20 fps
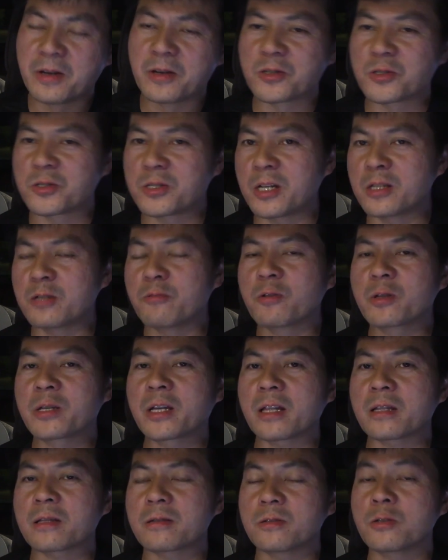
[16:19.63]
So then you will
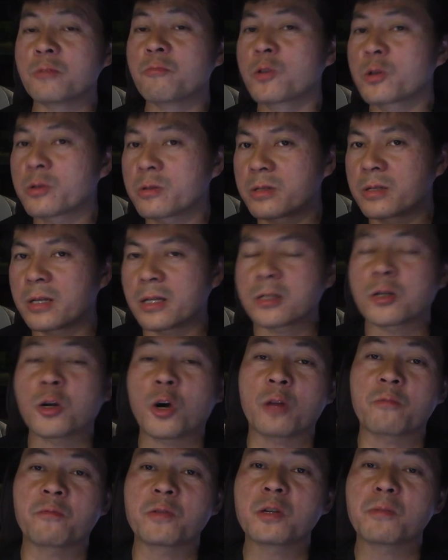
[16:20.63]
get
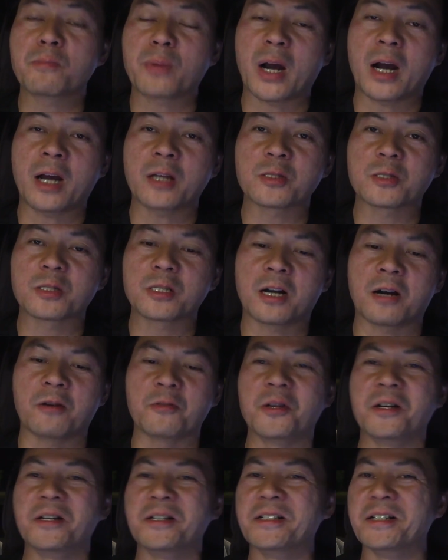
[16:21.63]
caught with your pants down.